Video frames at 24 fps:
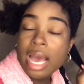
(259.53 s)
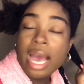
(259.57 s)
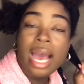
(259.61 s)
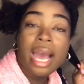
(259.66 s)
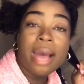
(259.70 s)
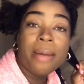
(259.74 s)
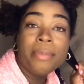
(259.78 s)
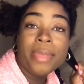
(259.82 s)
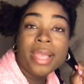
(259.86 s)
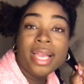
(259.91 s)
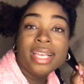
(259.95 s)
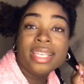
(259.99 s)

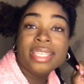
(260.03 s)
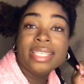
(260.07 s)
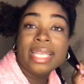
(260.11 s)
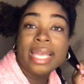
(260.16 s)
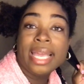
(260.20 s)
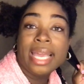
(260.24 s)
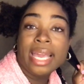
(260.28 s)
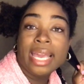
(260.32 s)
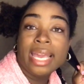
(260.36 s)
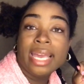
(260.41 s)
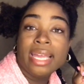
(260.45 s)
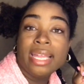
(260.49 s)
I'm not
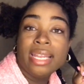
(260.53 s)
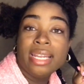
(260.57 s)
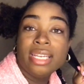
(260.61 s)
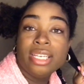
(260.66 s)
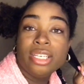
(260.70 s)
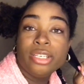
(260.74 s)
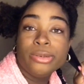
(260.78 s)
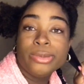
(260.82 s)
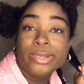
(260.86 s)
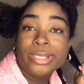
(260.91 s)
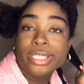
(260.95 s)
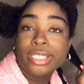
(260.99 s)

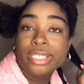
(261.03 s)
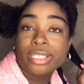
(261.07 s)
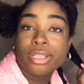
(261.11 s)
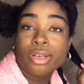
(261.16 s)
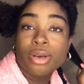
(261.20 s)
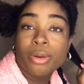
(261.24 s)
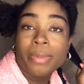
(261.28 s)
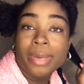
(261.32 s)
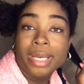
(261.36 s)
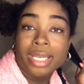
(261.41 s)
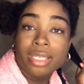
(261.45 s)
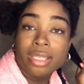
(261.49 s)
saying you could just
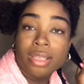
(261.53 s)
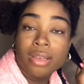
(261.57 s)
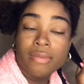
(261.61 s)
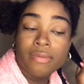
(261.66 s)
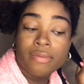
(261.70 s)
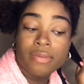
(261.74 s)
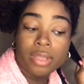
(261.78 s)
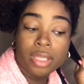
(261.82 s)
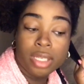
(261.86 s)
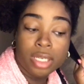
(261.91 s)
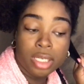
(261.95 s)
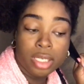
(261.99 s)
go based
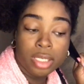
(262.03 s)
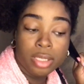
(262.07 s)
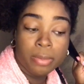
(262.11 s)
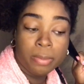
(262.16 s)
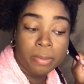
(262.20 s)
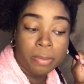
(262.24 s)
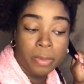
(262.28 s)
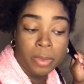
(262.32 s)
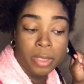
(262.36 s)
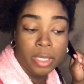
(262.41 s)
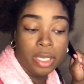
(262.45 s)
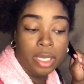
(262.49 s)
off of looks,
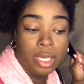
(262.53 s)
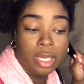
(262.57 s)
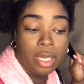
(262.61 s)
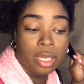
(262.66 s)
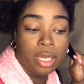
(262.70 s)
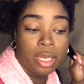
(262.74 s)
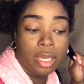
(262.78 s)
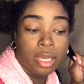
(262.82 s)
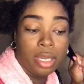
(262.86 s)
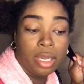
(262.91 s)
but